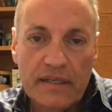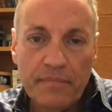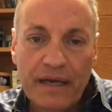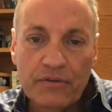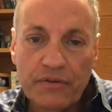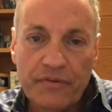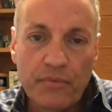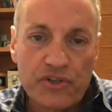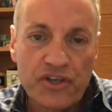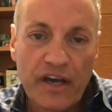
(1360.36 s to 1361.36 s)
amount of
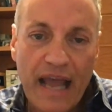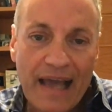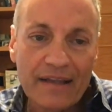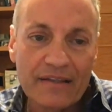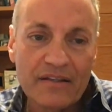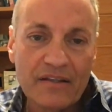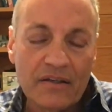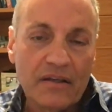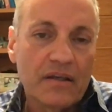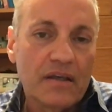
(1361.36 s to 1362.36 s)
emotionality
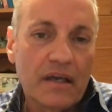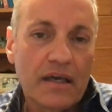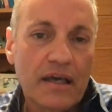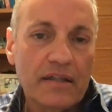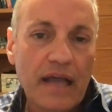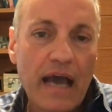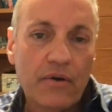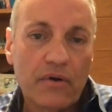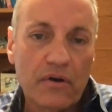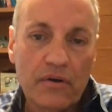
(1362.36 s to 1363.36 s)
and
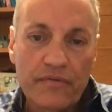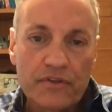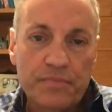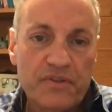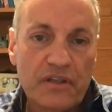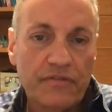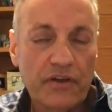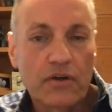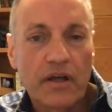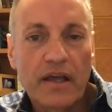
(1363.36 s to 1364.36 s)
our
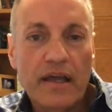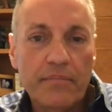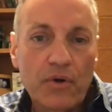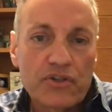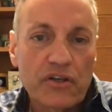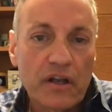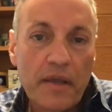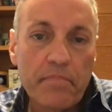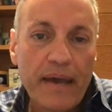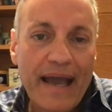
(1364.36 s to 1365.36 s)
specific emotional
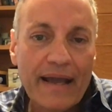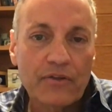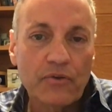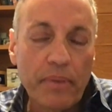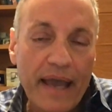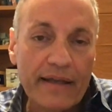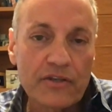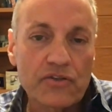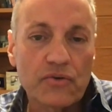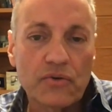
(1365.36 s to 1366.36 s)
impact or panic
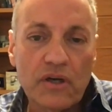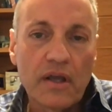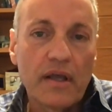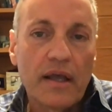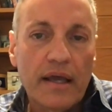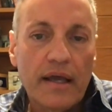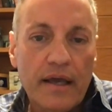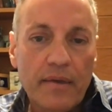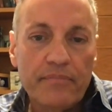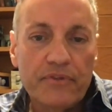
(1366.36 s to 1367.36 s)
score,
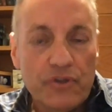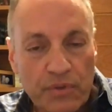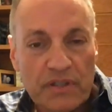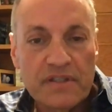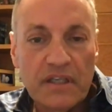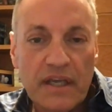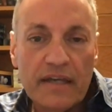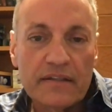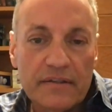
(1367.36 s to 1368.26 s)
you will see that.